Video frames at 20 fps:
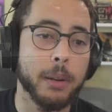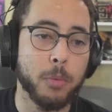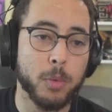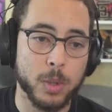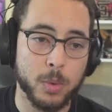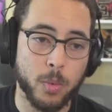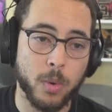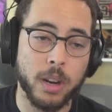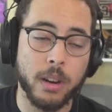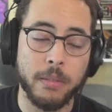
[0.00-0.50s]
was
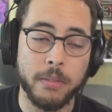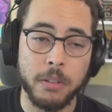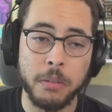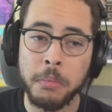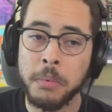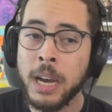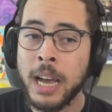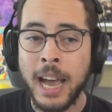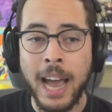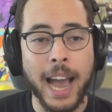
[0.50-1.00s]
one of them.
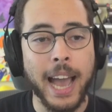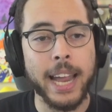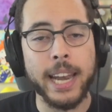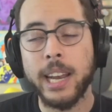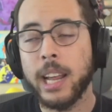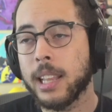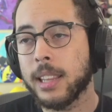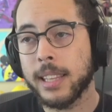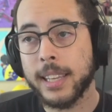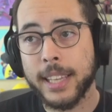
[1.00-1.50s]
had
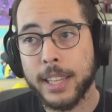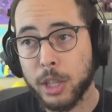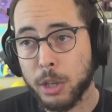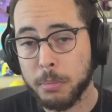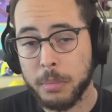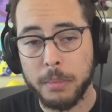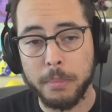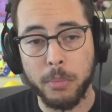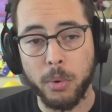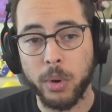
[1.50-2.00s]
nothing in there
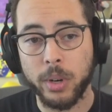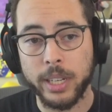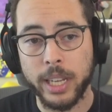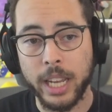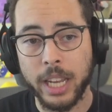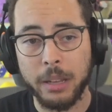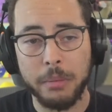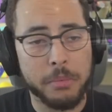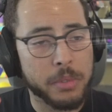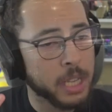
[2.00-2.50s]
but board games.